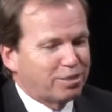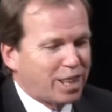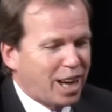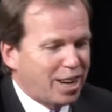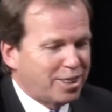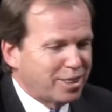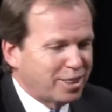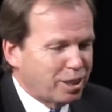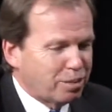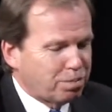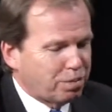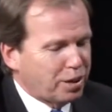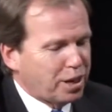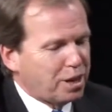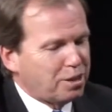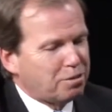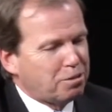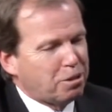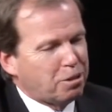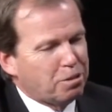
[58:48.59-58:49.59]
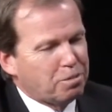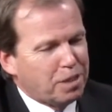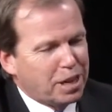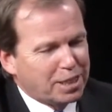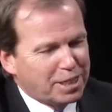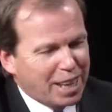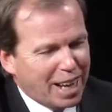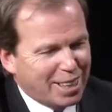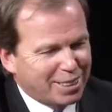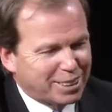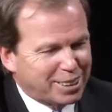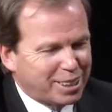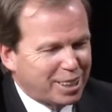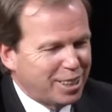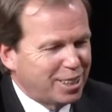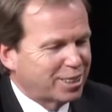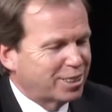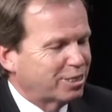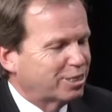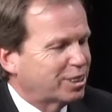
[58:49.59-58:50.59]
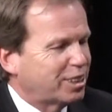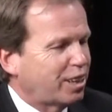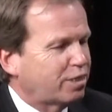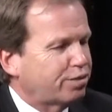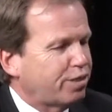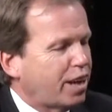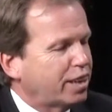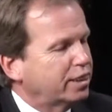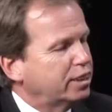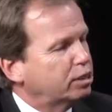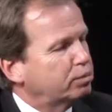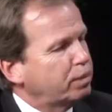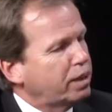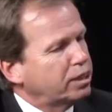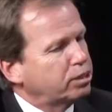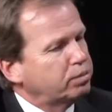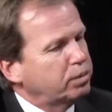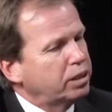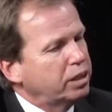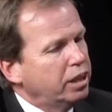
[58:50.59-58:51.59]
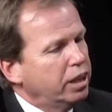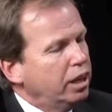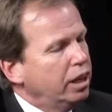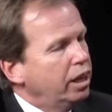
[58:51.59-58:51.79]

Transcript: Down in the plan room downstairs, there's like Filene's basement.